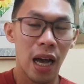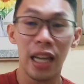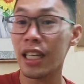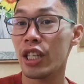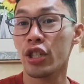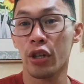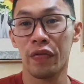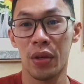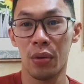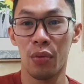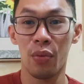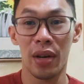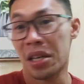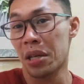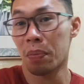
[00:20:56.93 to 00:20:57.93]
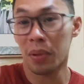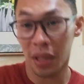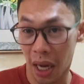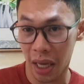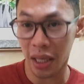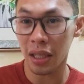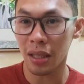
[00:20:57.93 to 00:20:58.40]
interview when I
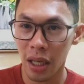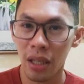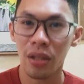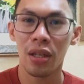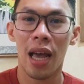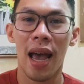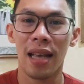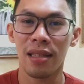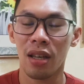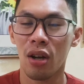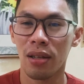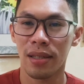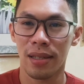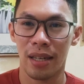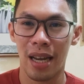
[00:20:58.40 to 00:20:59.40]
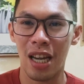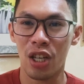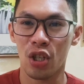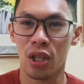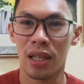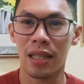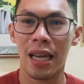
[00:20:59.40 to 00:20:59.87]
applied as a call center
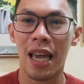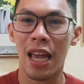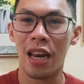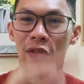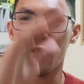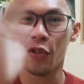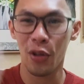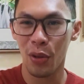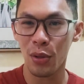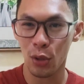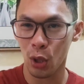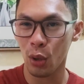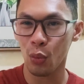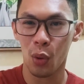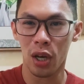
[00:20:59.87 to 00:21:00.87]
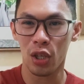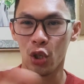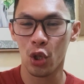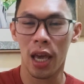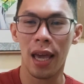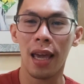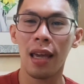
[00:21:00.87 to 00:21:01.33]
agent. And for those who are
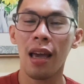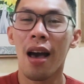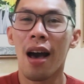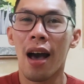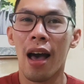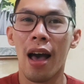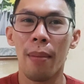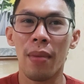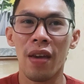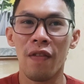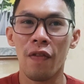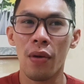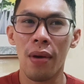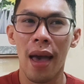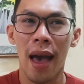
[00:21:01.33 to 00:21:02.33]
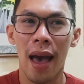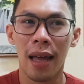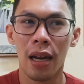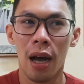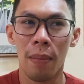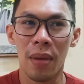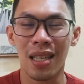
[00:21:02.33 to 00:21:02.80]
watching, if you
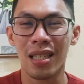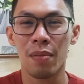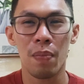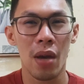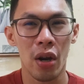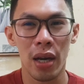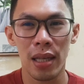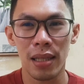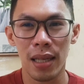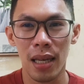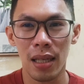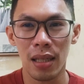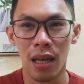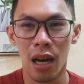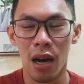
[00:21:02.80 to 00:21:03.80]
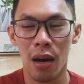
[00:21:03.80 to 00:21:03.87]
had experiences